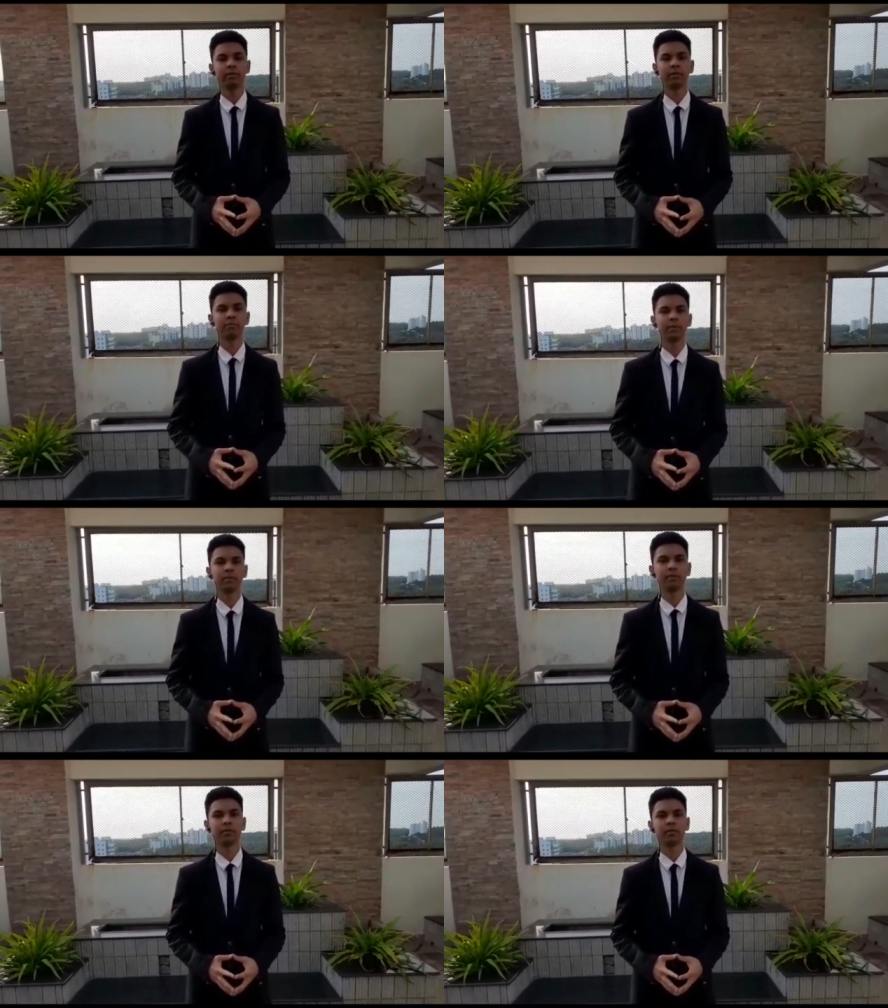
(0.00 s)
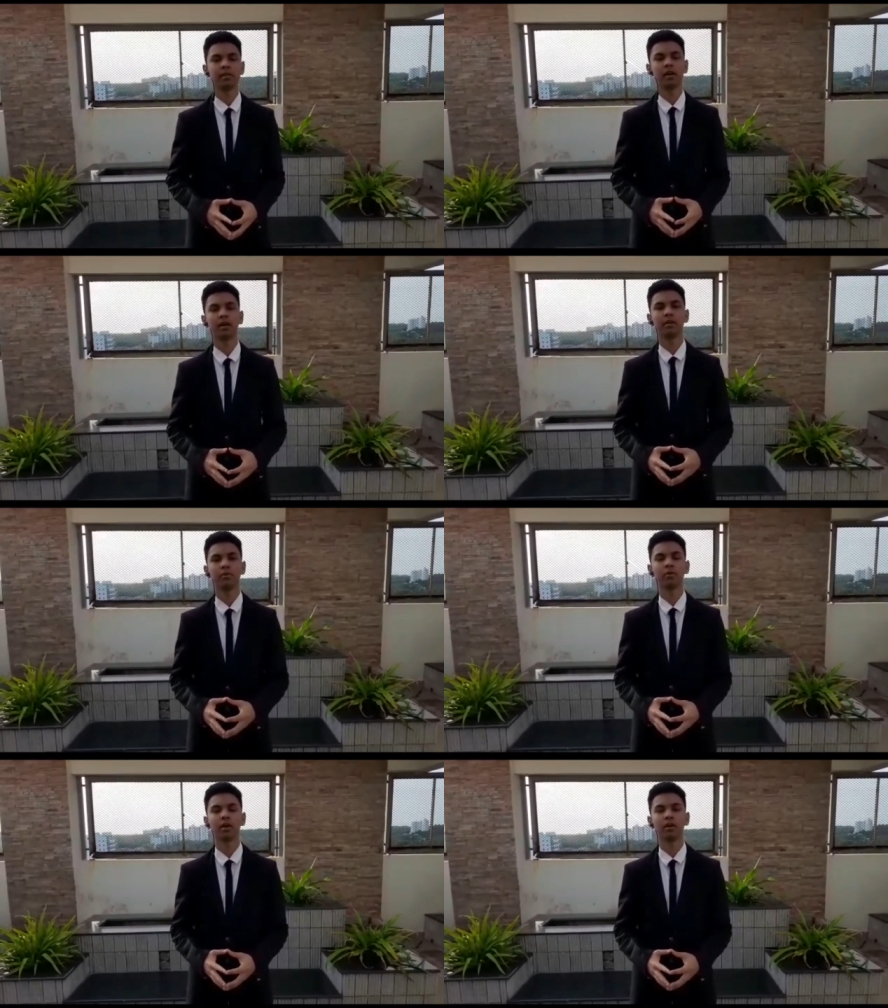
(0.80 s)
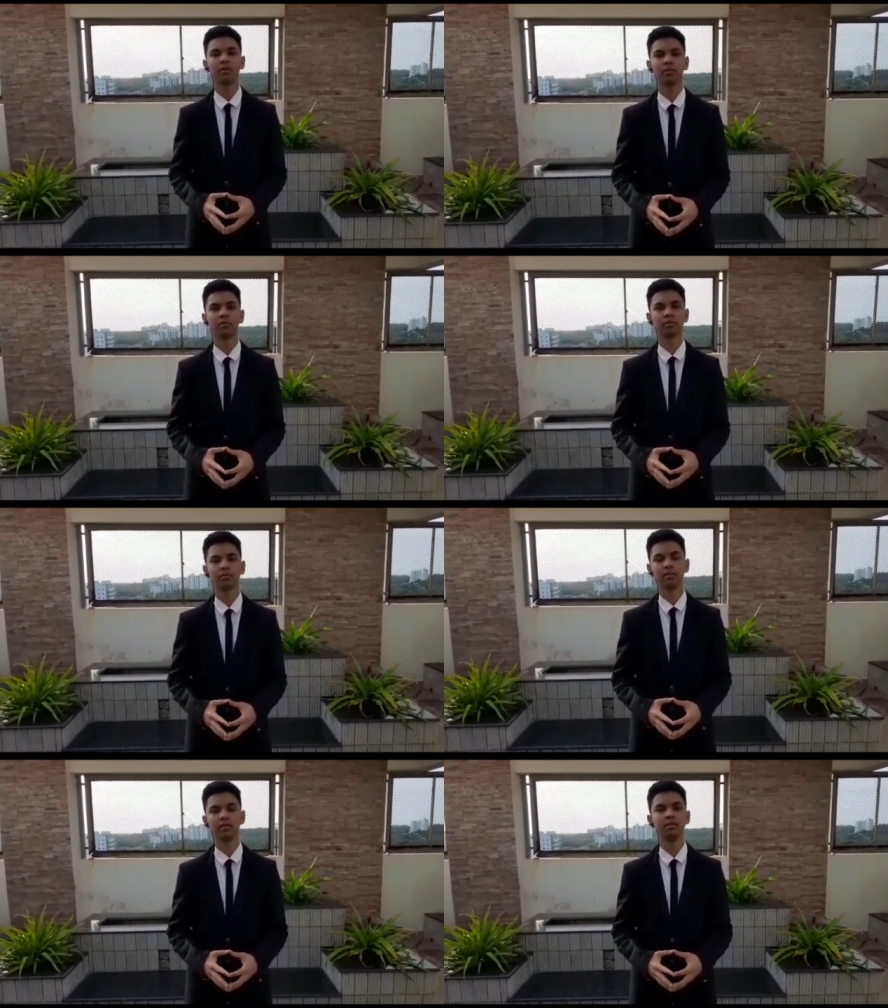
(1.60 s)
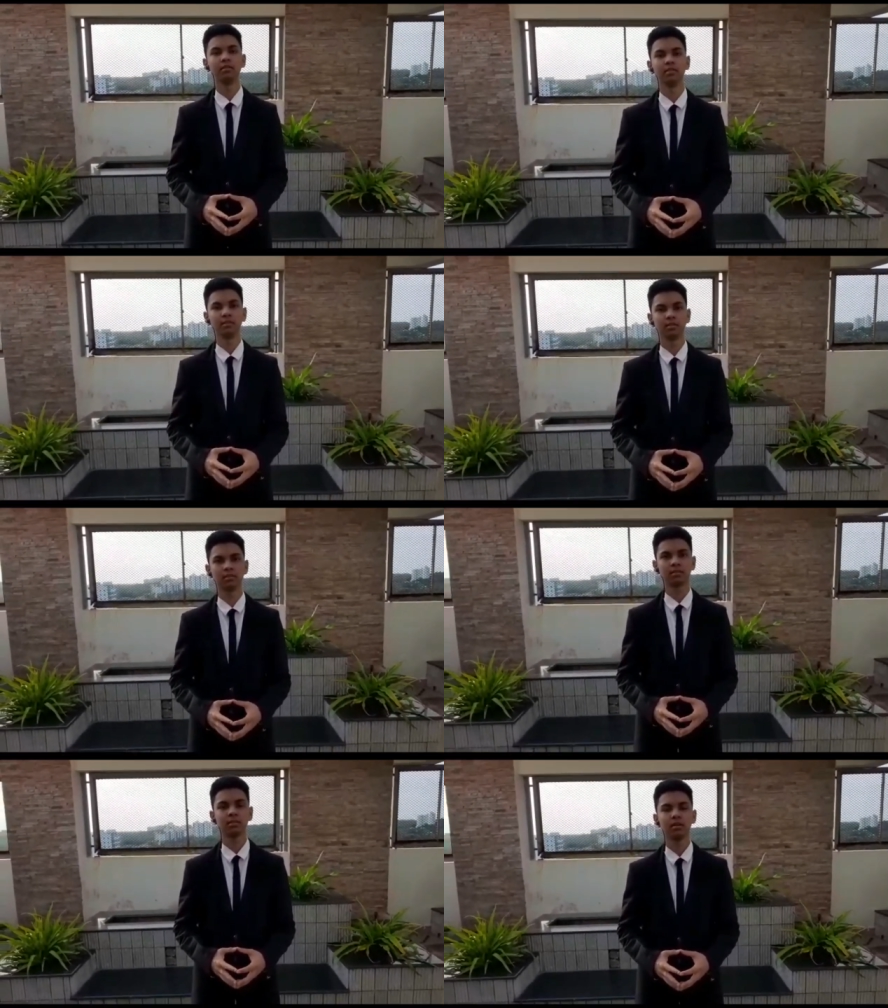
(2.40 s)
million people die due to cardiovascular diseases,